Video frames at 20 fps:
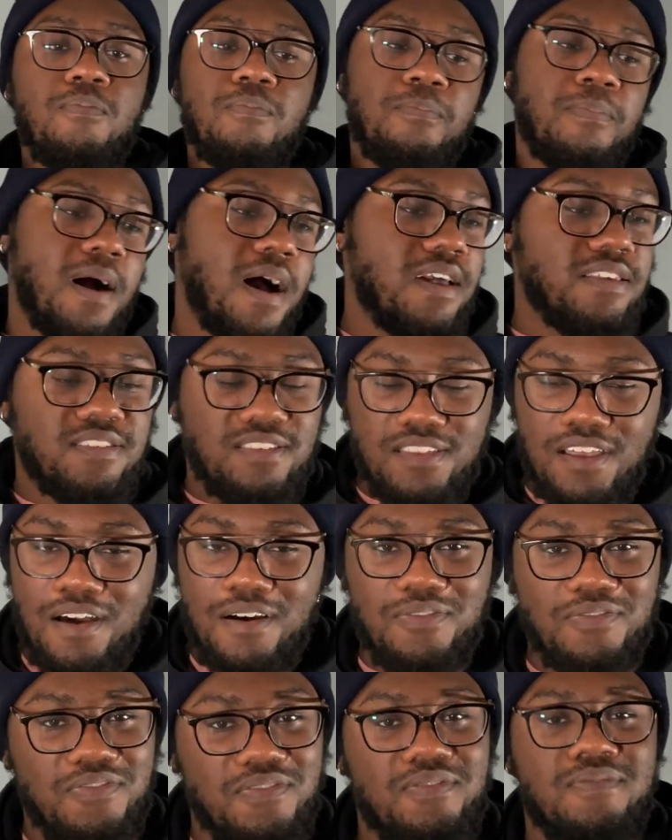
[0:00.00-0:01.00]
buy
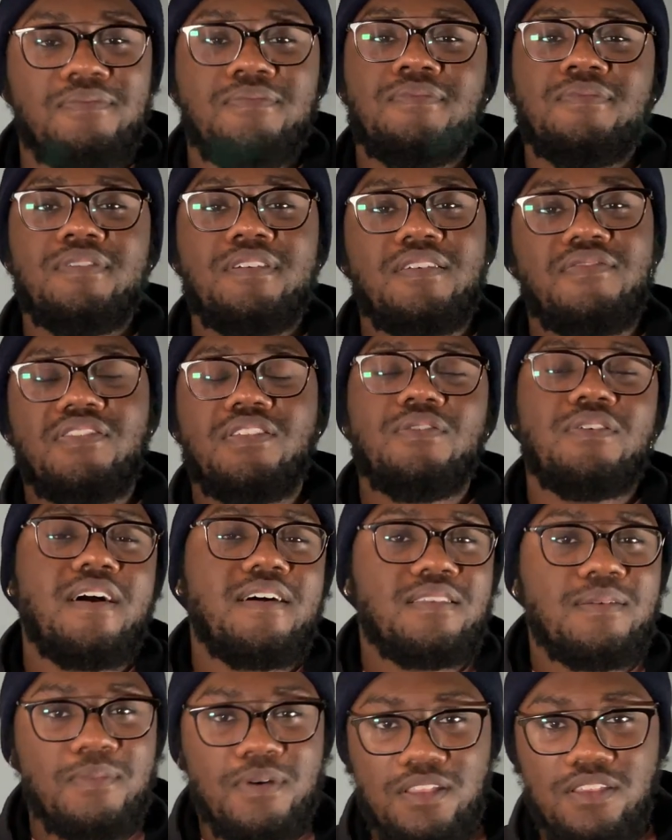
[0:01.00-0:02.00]
stuff if I don't have
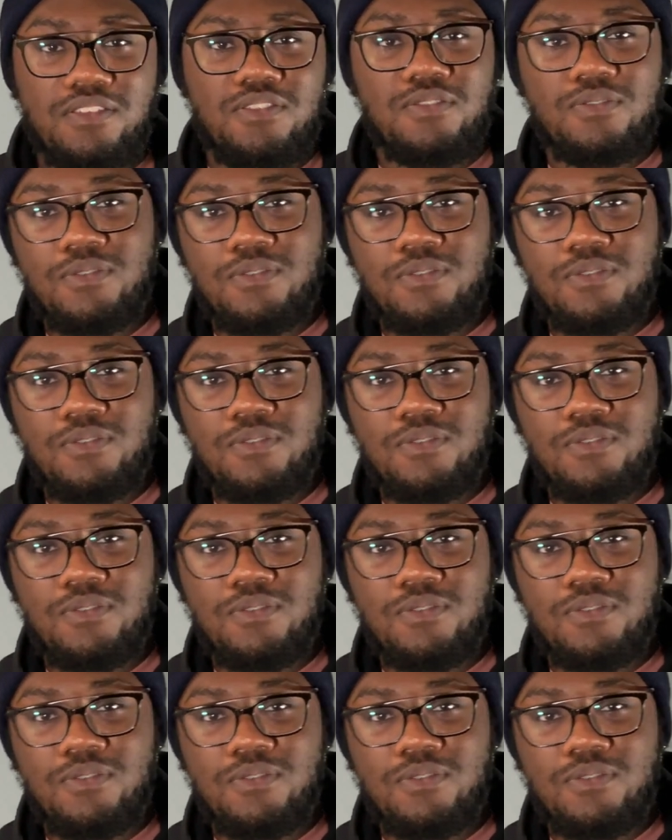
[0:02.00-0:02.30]
the money to.